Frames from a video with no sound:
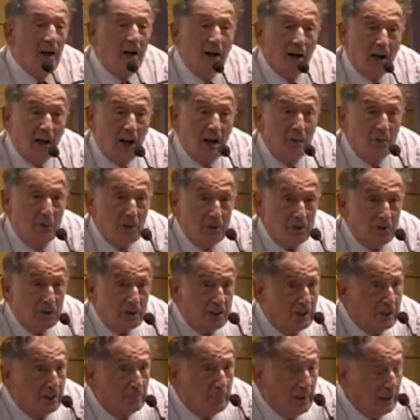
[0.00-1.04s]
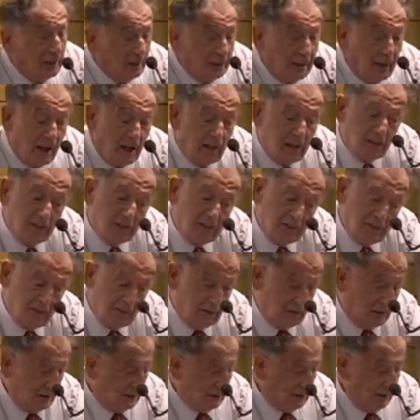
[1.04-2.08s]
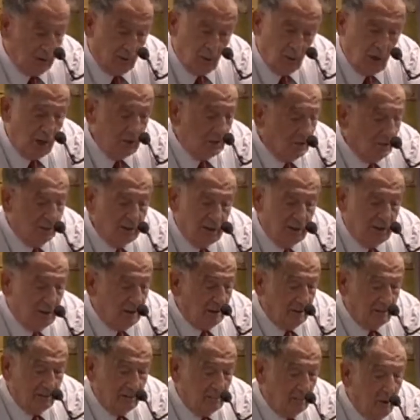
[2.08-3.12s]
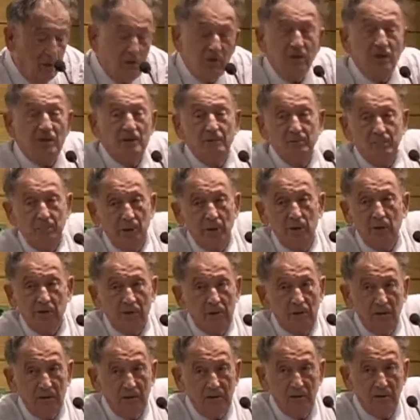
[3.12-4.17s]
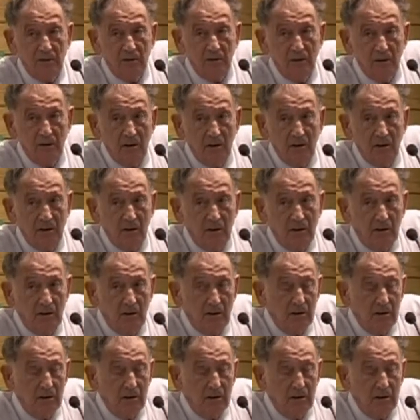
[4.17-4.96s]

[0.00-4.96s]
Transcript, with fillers: Haram Mosque in Mecca, one of the most important uh,